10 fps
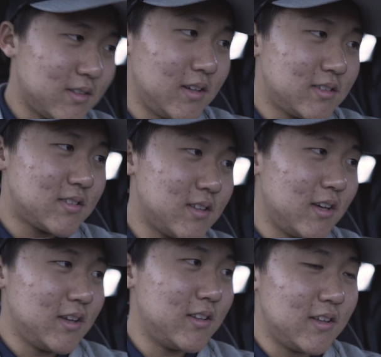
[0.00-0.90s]

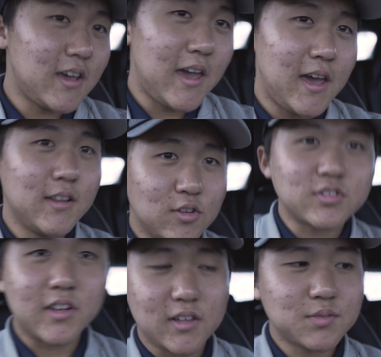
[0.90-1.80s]
It
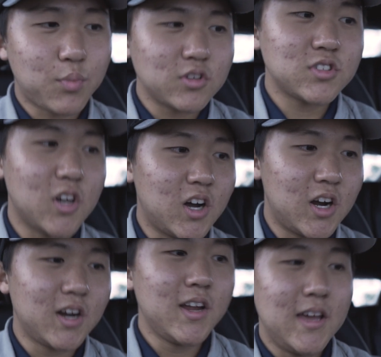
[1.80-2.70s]
handles like a sports
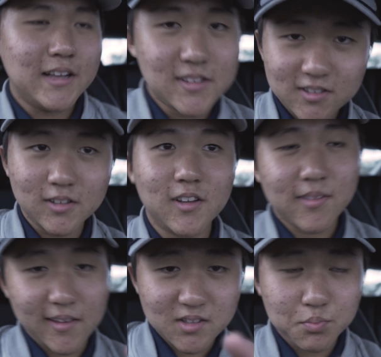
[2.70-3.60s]
car. It doesn't
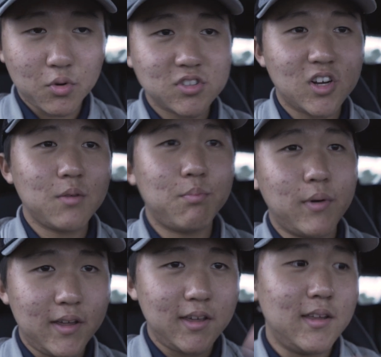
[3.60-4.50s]
look like a sports car,
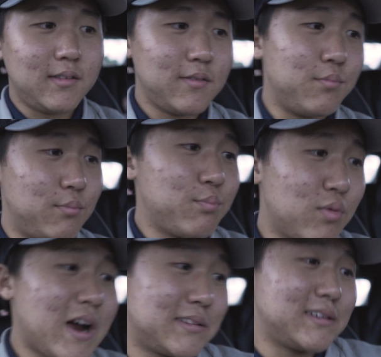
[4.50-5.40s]
but it
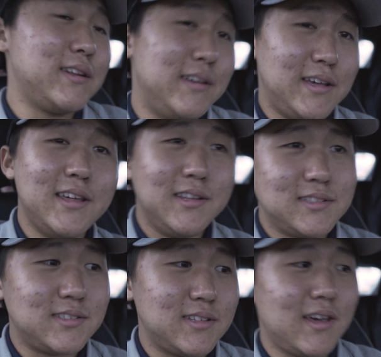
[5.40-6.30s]
practically
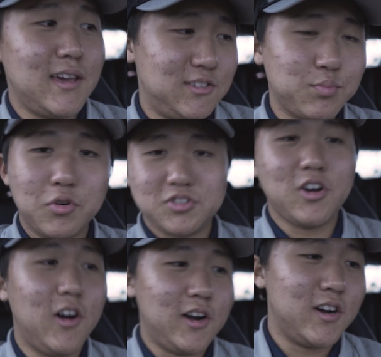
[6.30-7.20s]
is a sports
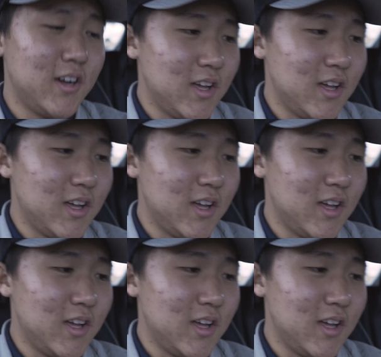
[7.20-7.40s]
car.